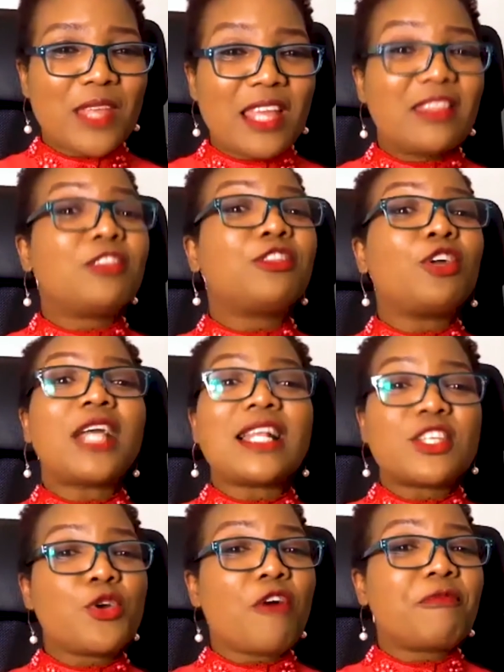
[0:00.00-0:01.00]
The 3rd
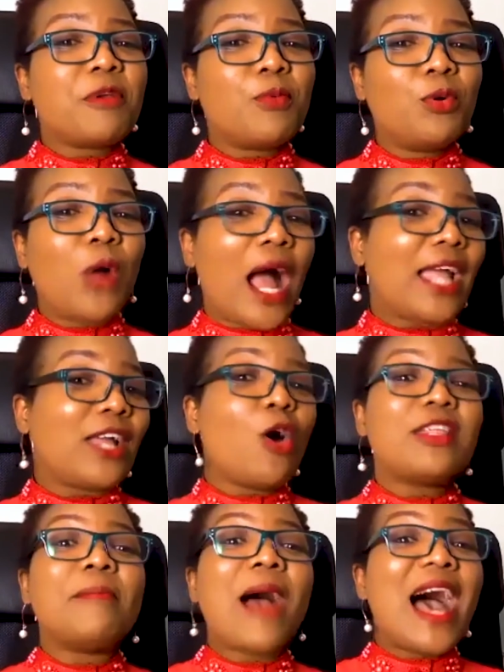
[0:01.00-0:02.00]
category of people, I call
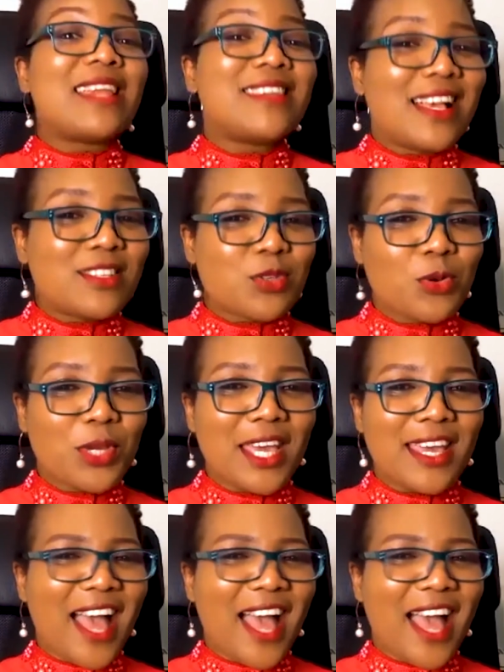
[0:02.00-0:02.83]
them adders, okay?